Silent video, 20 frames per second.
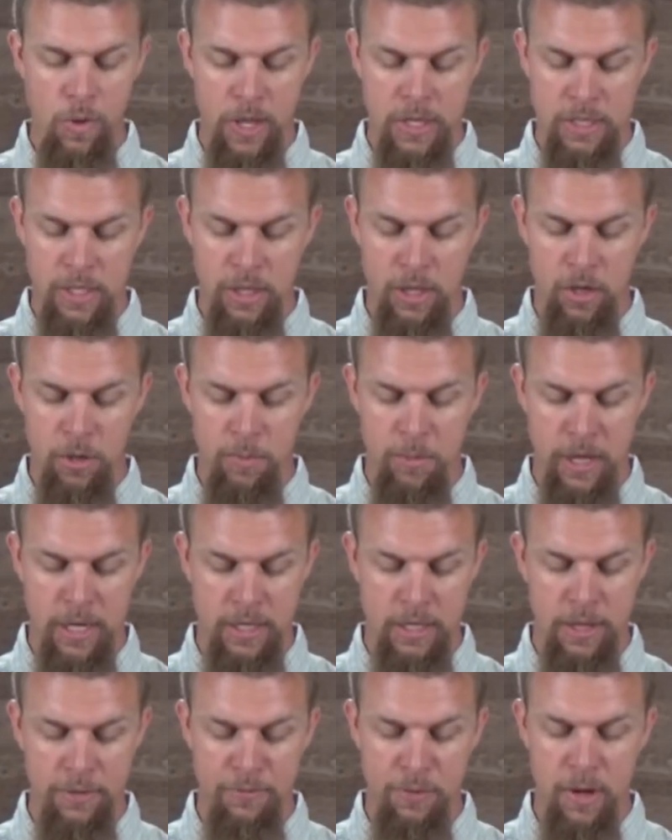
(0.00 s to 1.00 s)
is a little
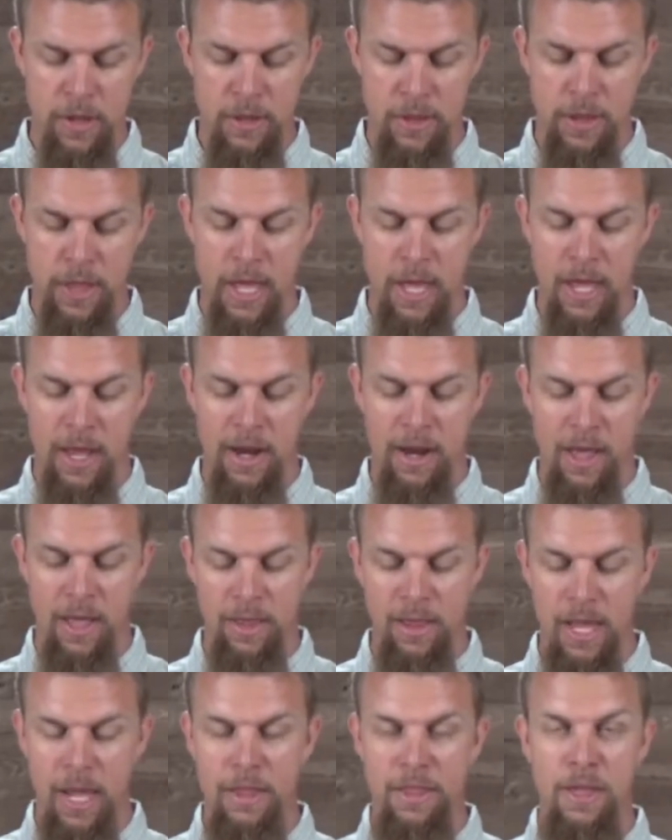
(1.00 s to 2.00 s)
bit different than a
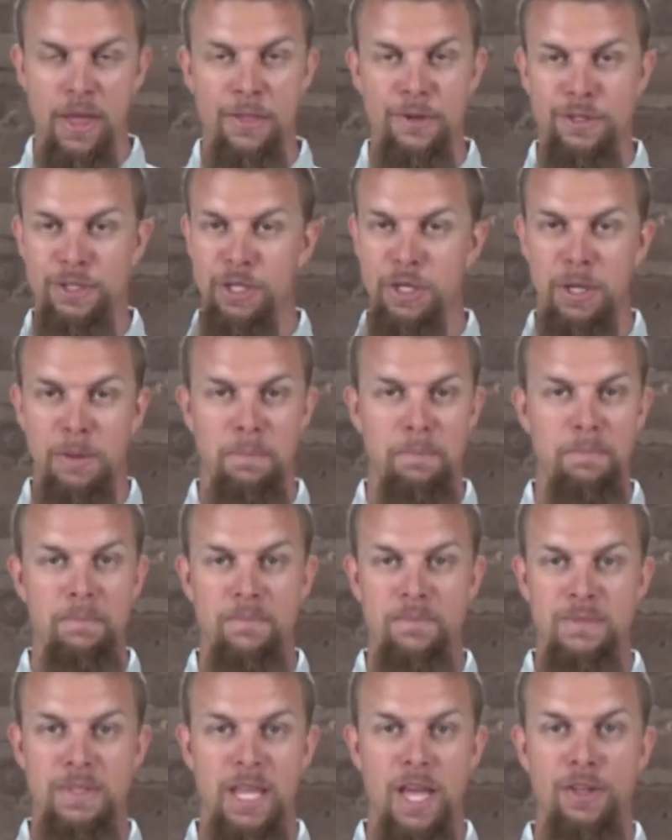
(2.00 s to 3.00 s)
lot of the others. You can
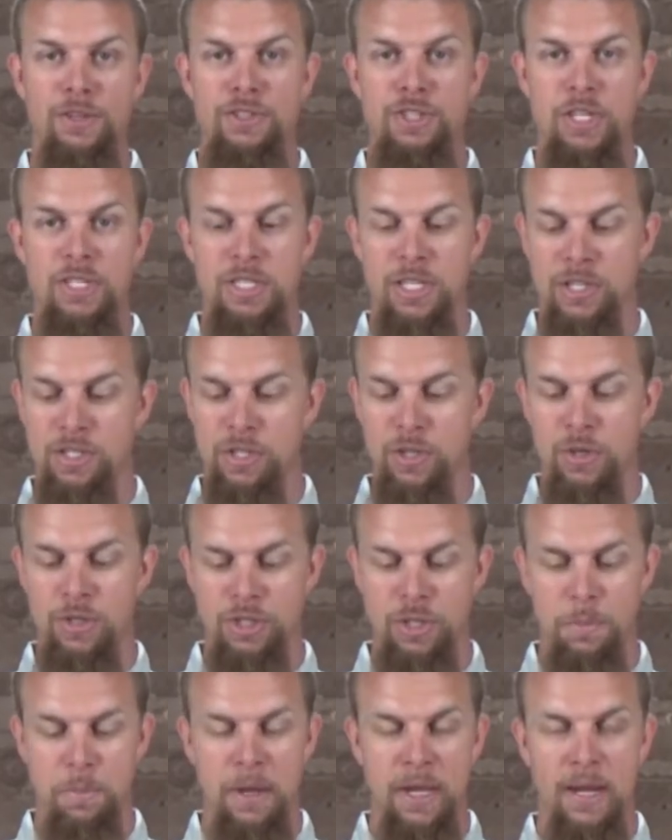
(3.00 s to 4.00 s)
tell just as soon
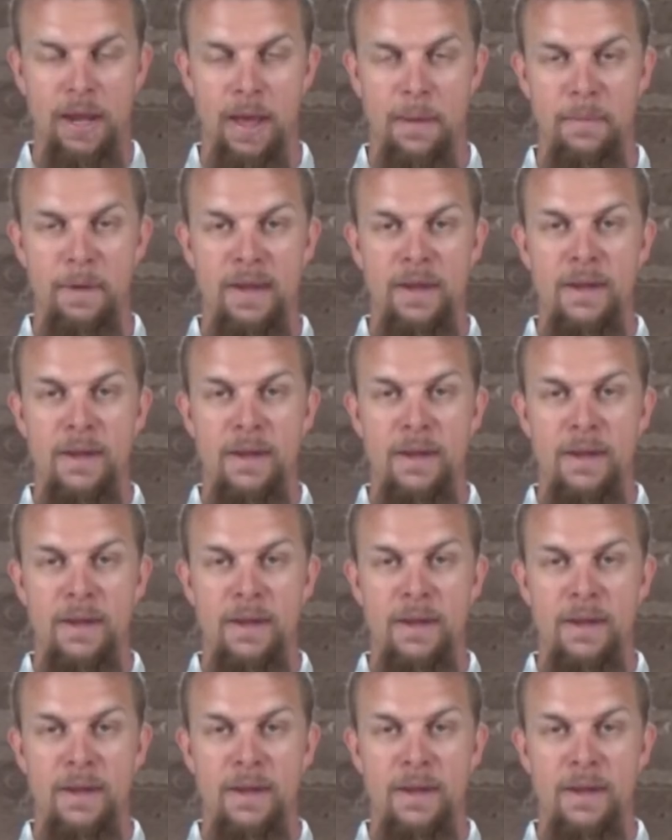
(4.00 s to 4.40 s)
as you pick it up